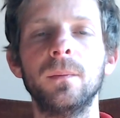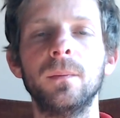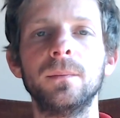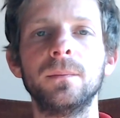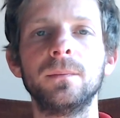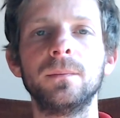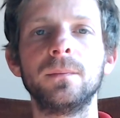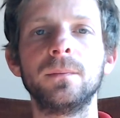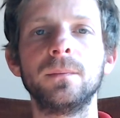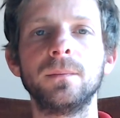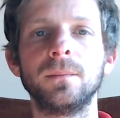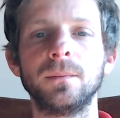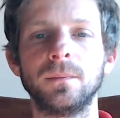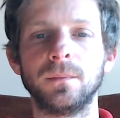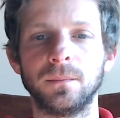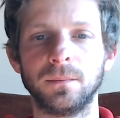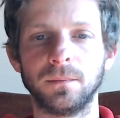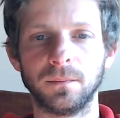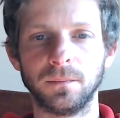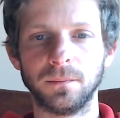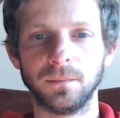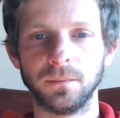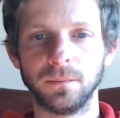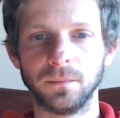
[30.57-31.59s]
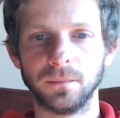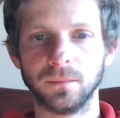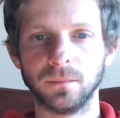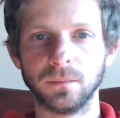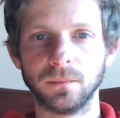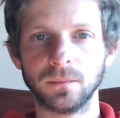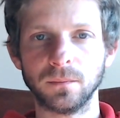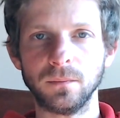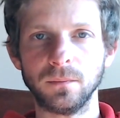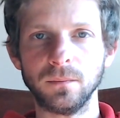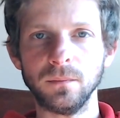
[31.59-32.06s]

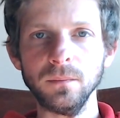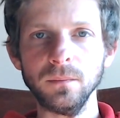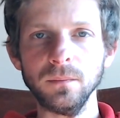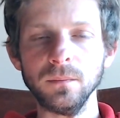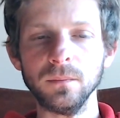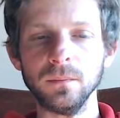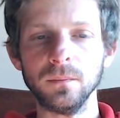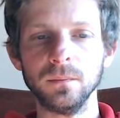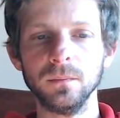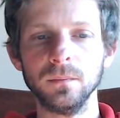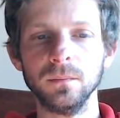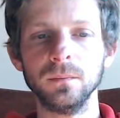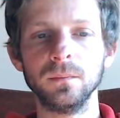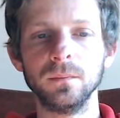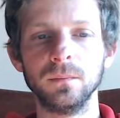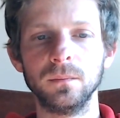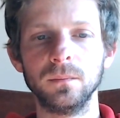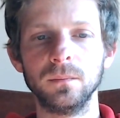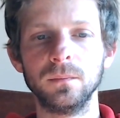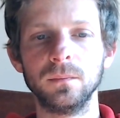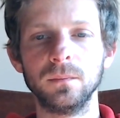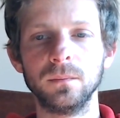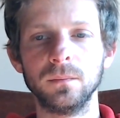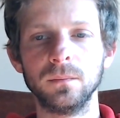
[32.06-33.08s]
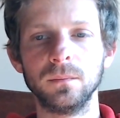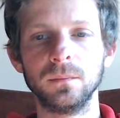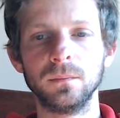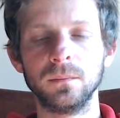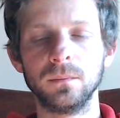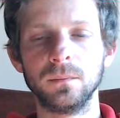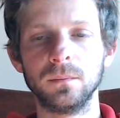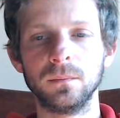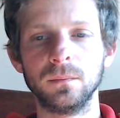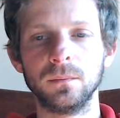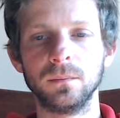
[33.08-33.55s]

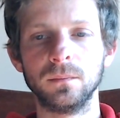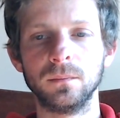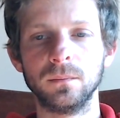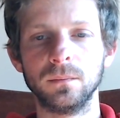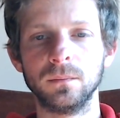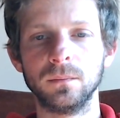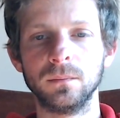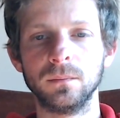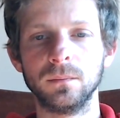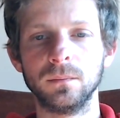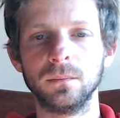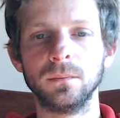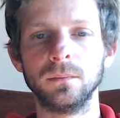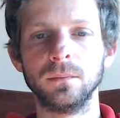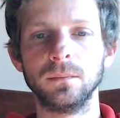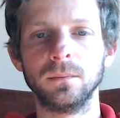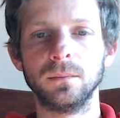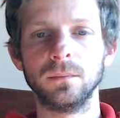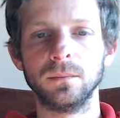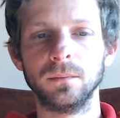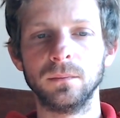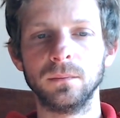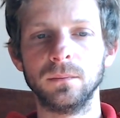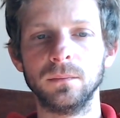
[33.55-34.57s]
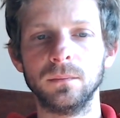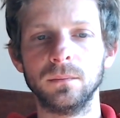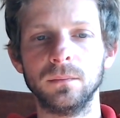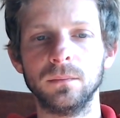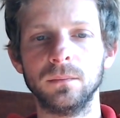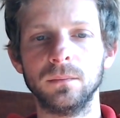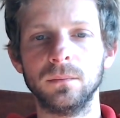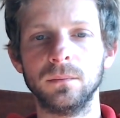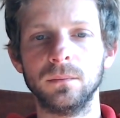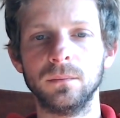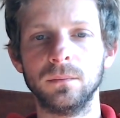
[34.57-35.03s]

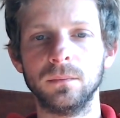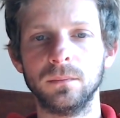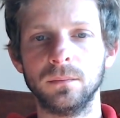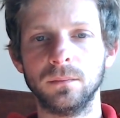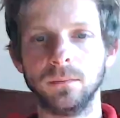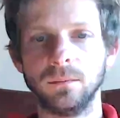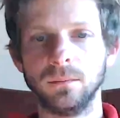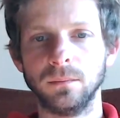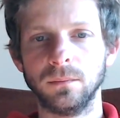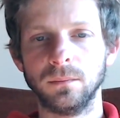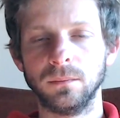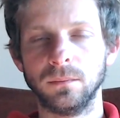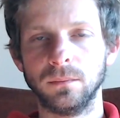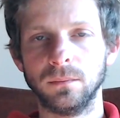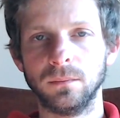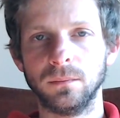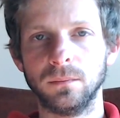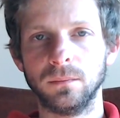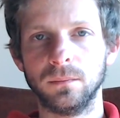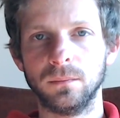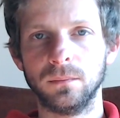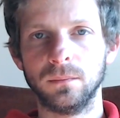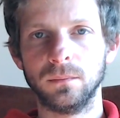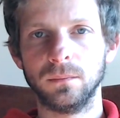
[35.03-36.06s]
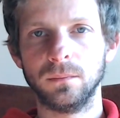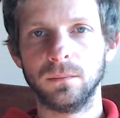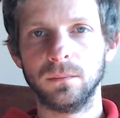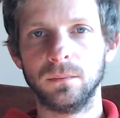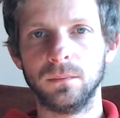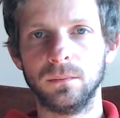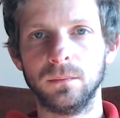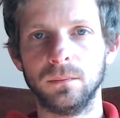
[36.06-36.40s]
The person shown says nothing.